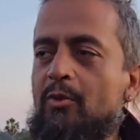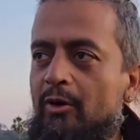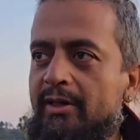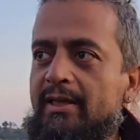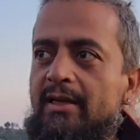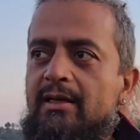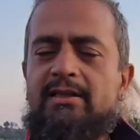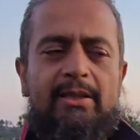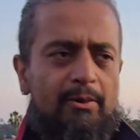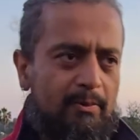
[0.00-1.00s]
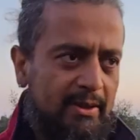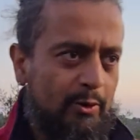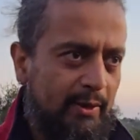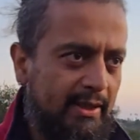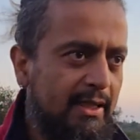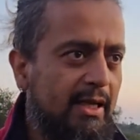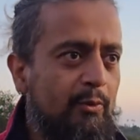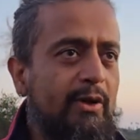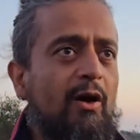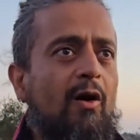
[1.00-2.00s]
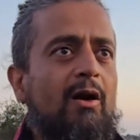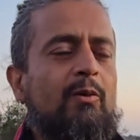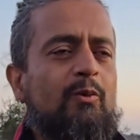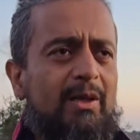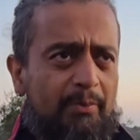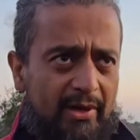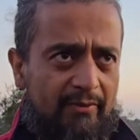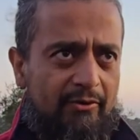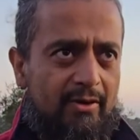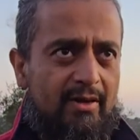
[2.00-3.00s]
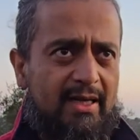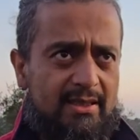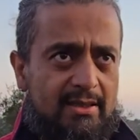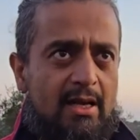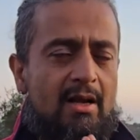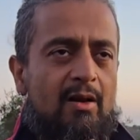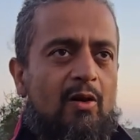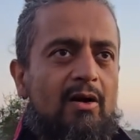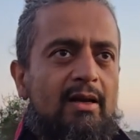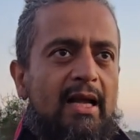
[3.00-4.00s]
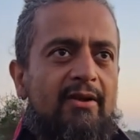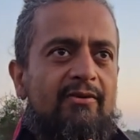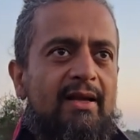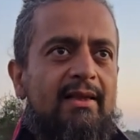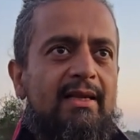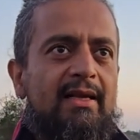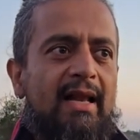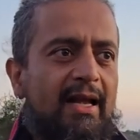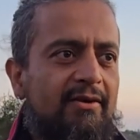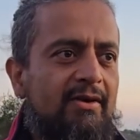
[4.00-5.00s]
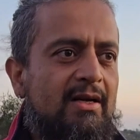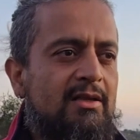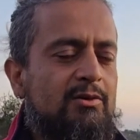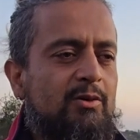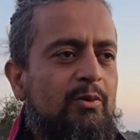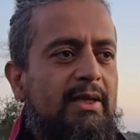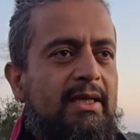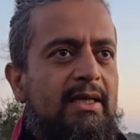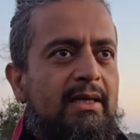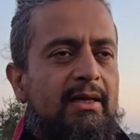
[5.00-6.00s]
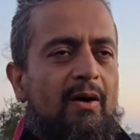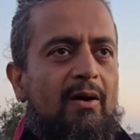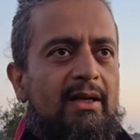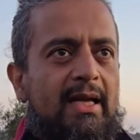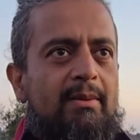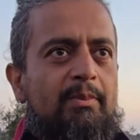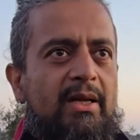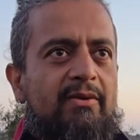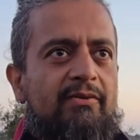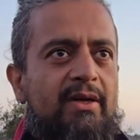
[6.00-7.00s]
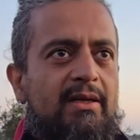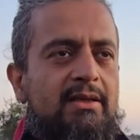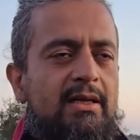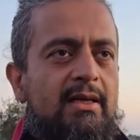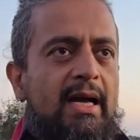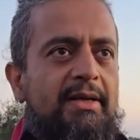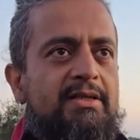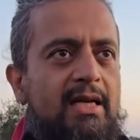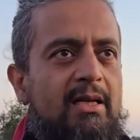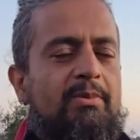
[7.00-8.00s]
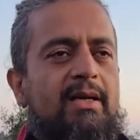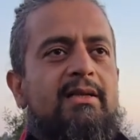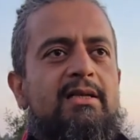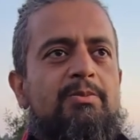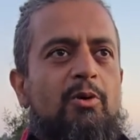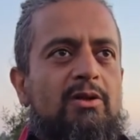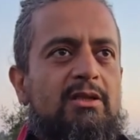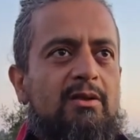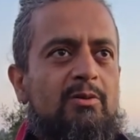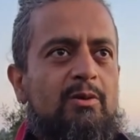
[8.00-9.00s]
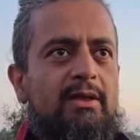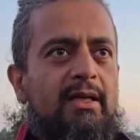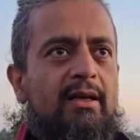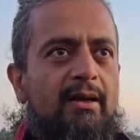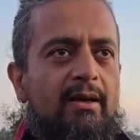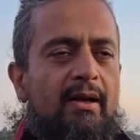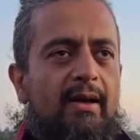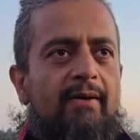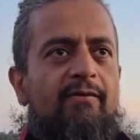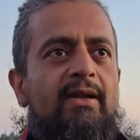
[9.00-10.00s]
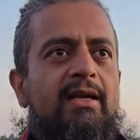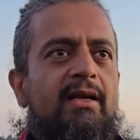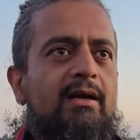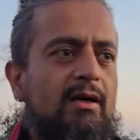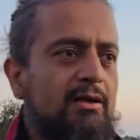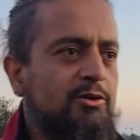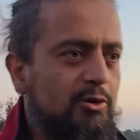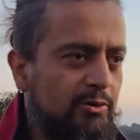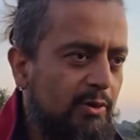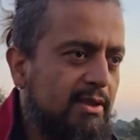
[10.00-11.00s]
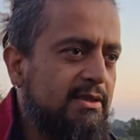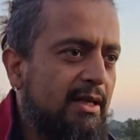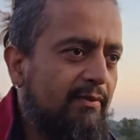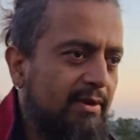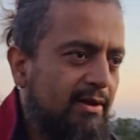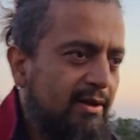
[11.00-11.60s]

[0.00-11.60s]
more years he will be doing it. And we all will pray for his long life, healthy life, so we all can benefit and celebrate this Bodhisattva Day every year on June 27.